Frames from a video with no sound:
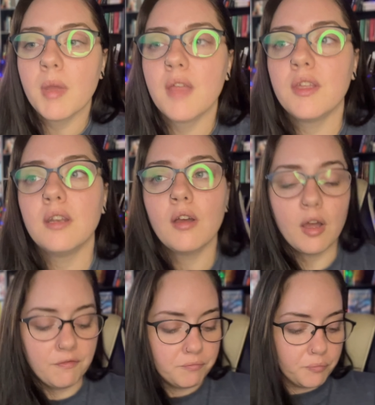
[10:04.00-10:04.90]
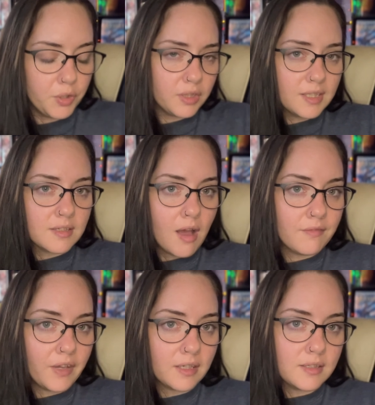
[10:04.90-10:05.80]
then a book that's not
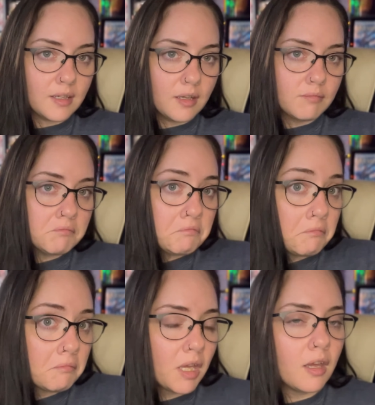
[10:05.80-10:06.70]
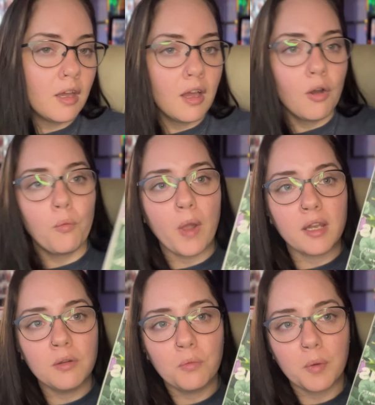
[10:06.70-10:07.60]
fantasy,
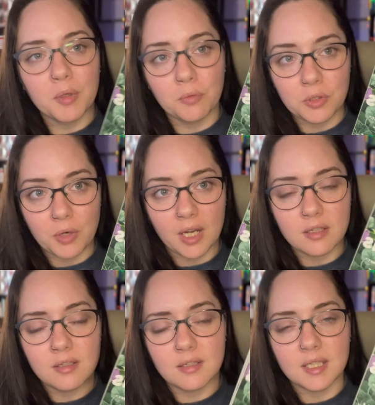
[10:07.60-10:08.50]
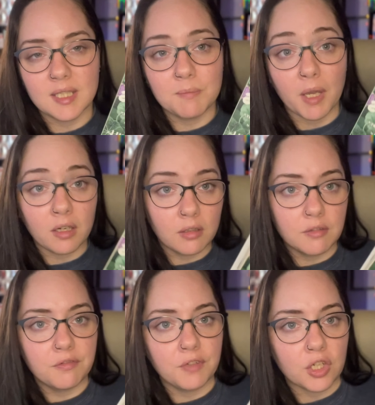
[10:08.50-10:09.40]
When Women Were Dragons, is a speculative
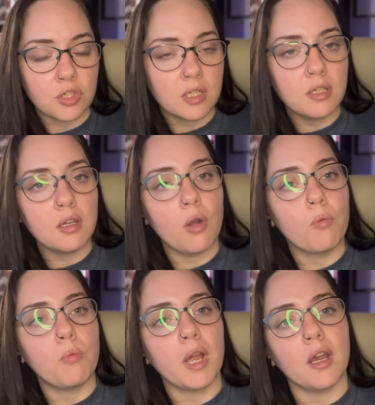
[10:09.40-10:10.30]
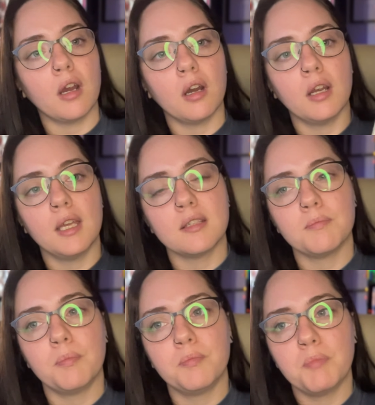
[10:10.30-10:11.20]
fiction where it's
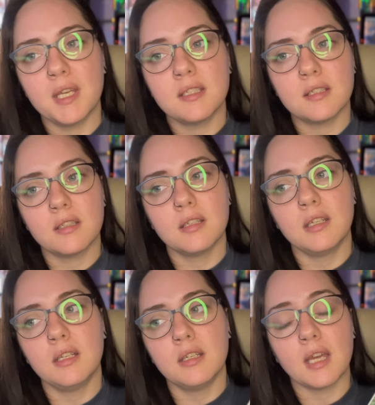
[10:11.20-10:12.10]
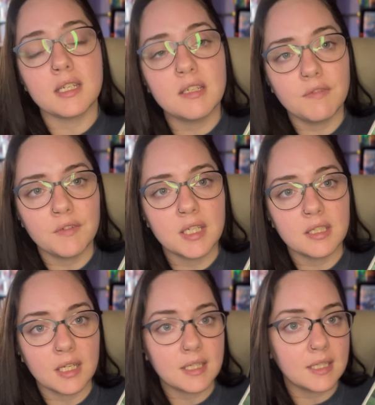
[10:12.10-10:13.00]
based in the 1950s,
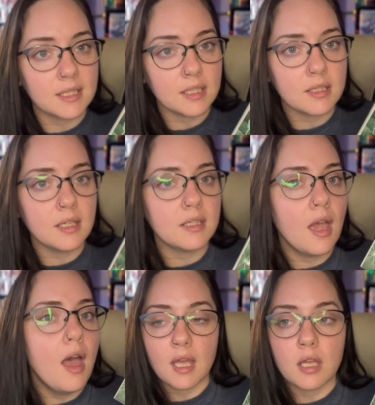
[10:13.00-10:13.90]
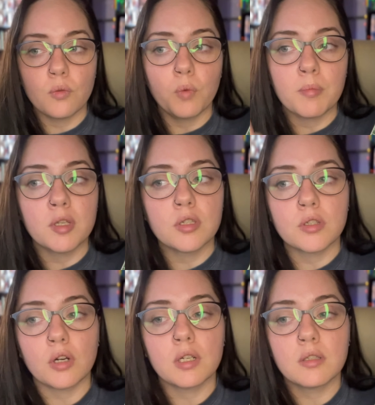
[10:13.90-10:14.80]
1960s, and women
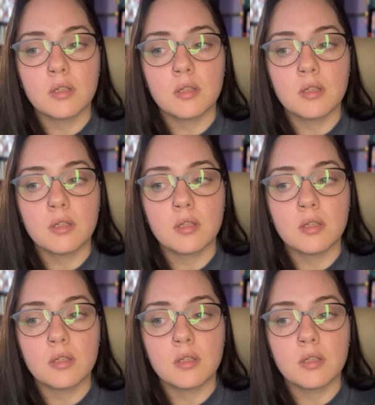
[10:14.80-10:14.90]
start